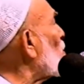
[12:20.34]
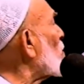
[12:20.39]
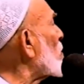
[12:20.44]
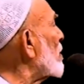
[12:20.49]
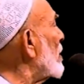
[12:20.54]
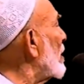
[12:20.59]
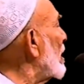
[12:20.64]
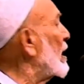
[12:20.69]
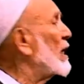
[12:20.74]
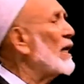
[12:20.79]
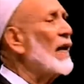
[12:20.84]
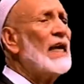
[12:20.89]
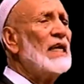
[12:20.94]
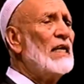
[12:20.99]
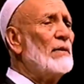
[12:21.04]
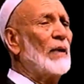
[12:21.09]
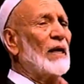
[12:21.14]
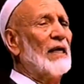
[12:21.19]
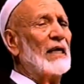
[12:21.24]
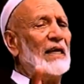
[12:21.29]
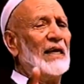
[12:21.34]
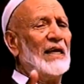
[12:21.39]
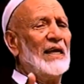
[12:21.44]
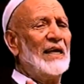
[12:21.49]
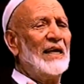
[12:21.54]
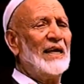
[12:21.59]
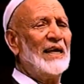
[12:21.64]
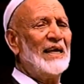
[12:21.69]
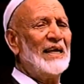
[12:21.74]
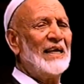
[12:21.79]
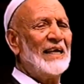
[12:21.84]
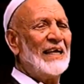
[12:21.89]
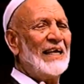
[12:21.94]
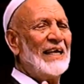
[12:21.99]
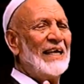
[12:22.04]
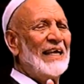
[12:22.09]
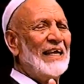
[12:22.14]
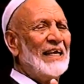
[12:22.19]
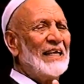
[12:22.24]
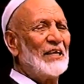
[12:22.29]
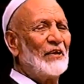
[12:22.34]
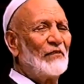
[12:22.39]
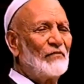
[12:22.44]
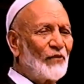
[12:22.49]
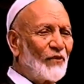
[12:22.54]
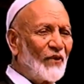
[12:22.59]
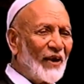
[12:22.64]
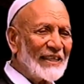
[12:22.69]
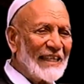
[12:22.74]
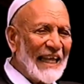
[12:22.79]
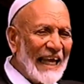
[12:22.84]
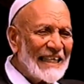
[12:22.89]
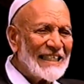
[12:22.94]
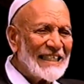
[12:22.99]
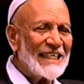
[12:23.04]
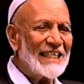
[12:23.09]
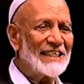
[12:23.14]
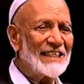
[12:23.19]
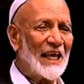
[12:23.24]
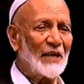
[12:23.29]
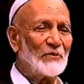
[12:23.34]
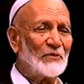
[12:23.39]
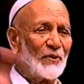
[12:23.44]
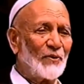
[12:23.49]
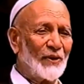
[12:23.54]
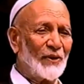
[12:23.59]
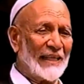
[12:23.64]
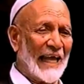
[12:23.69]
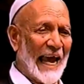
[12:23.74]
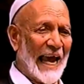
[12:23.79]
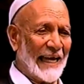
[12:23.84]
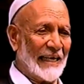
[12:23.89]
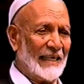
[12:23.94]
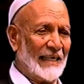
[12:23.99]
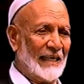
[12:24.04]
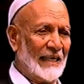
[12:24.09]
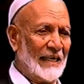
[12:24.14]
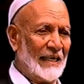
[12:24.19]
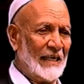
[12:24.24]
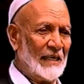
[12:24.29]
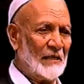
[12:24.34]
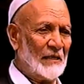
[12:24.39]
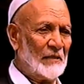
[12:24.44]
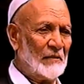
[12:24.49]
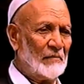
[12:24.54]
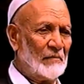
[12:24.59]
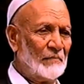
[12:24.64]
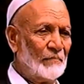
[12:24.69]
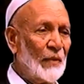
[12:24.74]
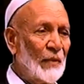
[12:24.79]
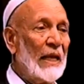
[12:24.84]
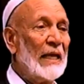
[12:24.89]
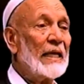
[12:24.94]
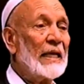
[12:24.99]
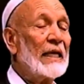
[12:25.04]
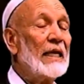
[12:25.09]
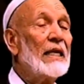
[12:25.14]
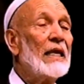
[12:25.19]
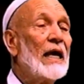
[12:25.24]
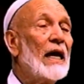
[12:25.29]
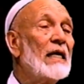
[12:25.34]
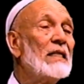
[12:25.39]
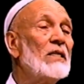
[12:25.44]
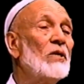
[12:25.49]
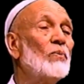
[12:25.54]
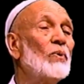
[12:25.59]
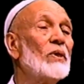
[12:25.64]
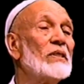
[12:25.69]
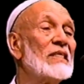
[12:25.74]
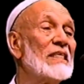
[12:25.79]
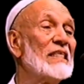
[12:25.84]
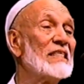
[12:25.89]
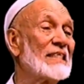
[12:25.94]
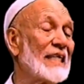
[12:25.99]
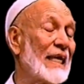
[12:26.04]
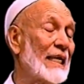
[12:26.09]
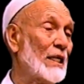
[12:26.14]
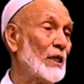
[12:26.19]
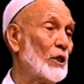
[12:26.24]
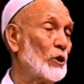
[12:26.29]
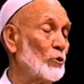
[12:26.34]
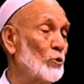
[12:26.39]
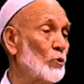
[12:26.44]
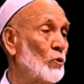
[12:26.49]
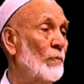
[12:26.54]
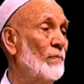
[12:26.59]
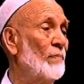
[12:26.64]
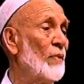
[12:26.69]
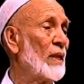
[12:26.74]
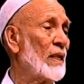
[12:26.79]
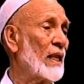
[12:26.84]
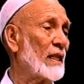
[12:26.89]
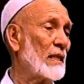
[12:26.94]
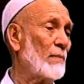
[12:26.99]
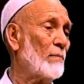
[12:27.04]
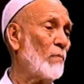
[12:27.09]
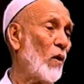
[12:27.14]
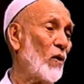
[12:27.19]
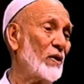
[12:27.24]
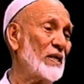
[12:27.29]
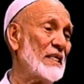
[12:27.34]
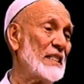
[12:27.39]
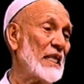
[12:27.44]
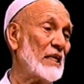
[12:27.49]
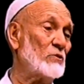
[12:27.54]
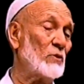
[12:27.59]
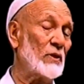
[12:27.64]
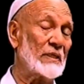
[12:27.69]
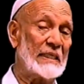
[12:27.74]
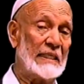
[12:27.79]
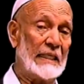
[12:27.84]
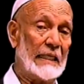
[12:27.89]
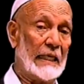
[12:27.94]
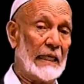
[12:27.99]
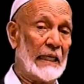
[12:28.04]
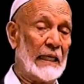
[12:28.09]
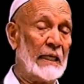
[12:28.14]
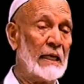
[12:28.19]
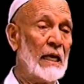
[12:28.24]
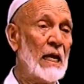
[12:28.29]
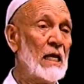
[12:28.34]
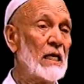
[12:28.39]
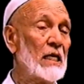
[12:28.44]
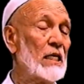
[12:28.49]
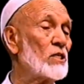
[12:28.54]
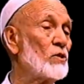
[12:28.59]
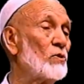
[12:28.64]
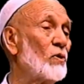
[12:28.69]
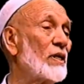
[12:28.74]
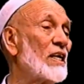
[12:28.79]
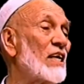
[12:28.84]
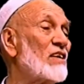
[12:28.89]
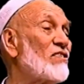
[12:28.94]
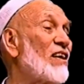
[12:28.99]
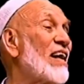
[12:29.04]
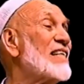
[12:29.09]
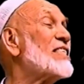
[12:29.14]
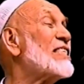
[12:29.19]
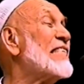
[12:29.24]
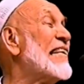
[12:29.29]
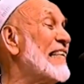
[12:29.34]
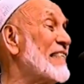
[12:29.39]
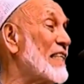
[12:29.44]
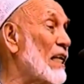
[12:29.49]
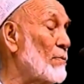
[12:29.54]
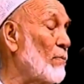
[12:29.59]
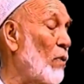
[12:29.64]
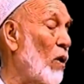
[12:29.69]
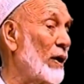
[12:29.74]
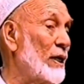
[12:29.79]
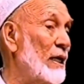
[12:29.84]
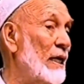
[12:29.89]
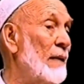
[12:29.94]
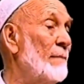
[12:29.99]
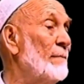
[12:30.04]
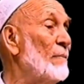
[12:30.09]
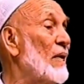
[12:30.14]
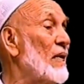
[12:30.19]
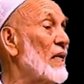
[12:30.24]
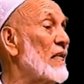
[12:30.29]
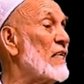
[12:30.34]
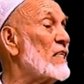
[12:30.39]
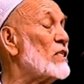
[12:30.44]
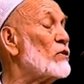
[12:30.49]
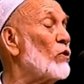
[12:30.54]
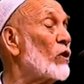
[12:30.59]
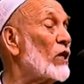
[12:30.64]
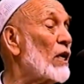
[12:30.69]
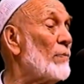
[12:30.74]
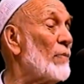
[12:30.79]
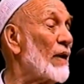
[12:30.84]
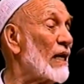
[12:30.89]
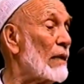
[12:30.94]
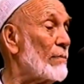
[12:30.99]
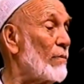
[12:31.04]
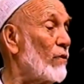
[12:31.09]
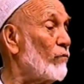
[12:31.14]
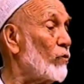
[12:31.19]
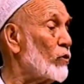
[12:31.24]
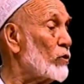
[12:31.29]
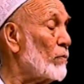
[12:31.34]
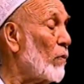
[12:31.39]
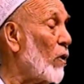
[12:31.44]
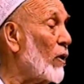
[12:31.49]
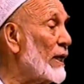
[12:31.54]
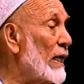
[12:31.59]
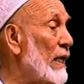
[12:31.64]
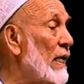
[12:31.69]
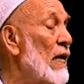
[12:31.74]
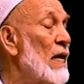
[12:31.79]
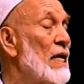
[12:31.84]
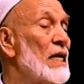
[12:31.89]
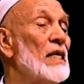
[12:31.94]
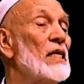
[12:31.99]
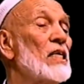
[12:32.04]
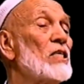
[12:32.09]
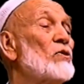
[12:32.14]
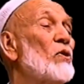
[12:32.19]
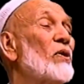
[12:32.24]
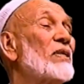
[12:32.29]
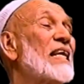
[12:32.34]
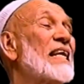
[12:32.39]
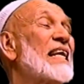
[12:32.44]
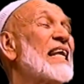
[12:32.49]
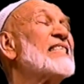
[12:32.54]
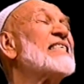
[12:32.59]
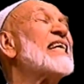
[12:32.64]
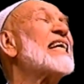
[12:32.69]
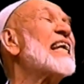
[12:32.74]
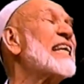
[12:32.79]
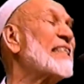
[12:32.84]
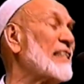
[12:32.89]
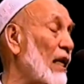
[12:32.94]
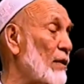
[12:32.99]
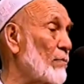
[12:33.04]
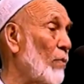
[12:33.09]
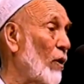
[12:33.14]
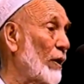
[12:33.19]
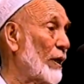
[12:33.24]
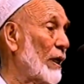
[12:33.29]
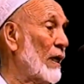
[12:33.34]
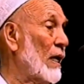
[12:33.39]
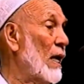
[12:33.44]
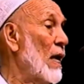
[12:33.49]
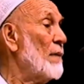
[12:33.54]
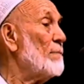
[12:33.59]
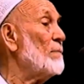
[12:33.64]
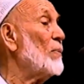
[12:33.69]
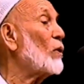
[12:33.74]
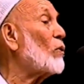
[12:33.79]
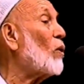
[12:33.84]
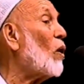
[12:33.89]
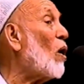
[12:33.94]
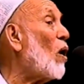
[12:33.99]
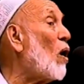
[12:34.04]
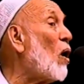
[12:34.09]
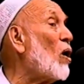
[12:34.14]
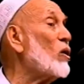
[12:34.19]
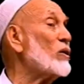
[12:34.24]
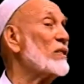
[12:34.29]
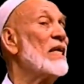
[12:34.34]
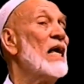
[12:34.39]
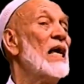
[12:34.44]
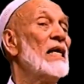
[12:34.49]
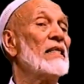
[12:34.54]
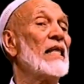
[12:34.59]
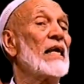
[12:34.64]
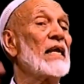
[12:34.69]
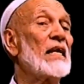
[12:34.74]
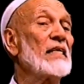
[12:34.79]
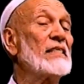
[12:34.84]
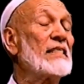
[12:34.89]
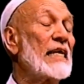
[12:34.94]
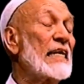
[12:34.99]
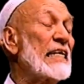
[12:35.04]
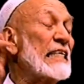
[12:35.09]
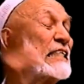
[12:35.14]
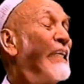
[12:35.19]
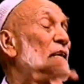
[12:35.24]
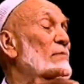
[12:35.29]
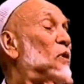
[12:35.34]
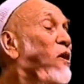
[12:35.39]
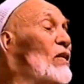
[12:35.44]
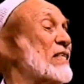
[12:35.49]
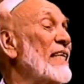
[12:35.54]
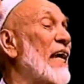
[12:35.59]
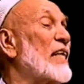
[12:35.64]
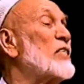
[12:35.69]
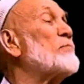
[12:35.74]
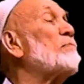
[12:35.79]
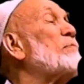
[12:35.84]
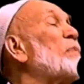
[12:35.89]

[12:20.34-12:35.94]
a spook. Anybody. If you got this, then you're not that. In other words, he's telling you that the body that you're seeing is not a translated body, it is not a metamorphosed body, it is not a resurrected body, because the resurrected bodies